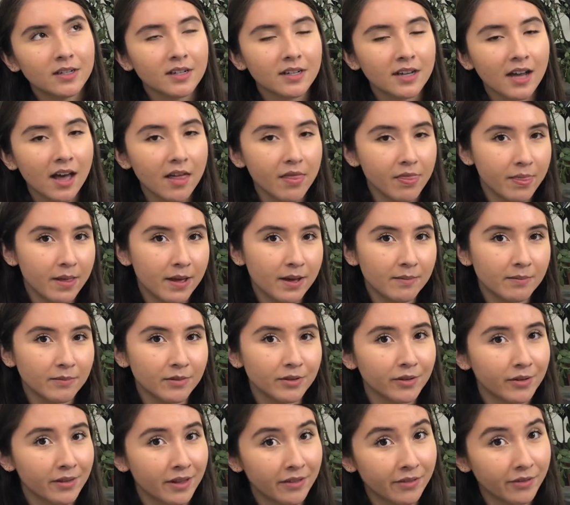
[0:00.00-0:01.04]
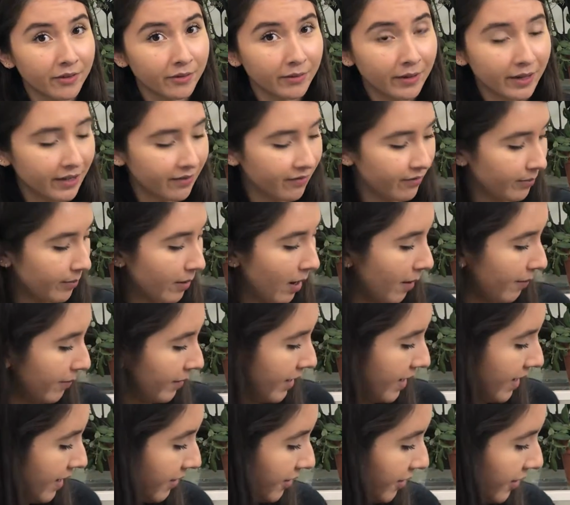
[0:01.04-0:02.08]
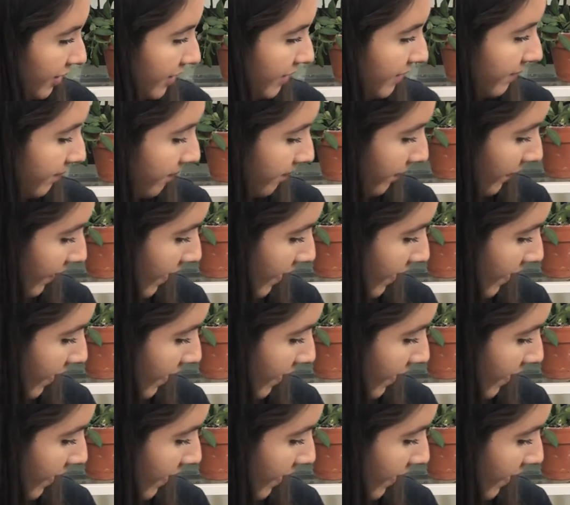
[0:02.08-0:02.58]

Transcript: cut them so that they're ready for propagation.